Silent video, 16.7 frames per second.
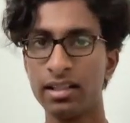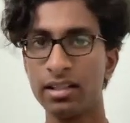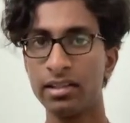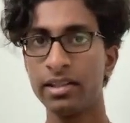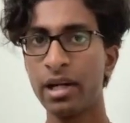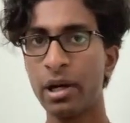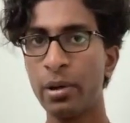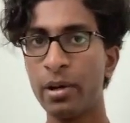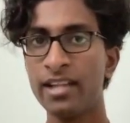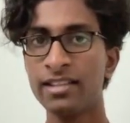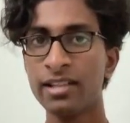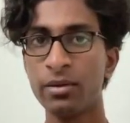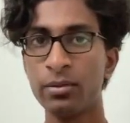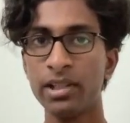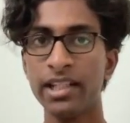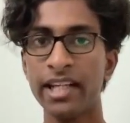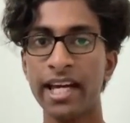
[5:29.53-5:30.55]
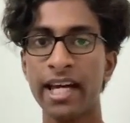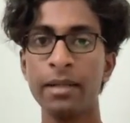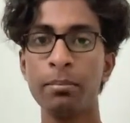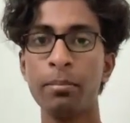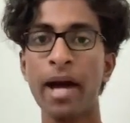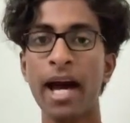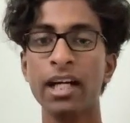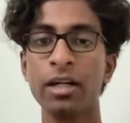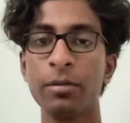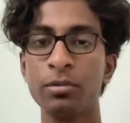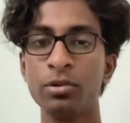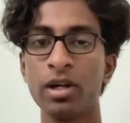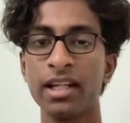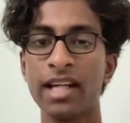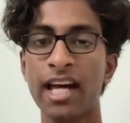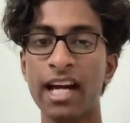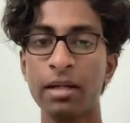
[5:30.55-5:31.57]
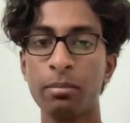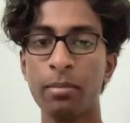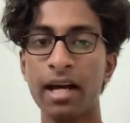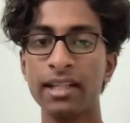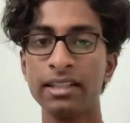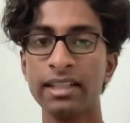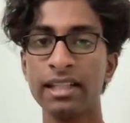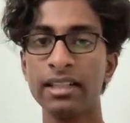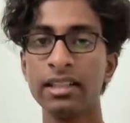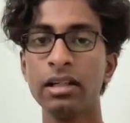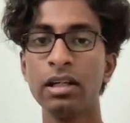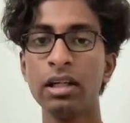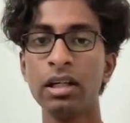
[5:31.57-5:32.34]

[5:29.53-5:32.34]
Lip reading: there isn't really any backup to attack my king.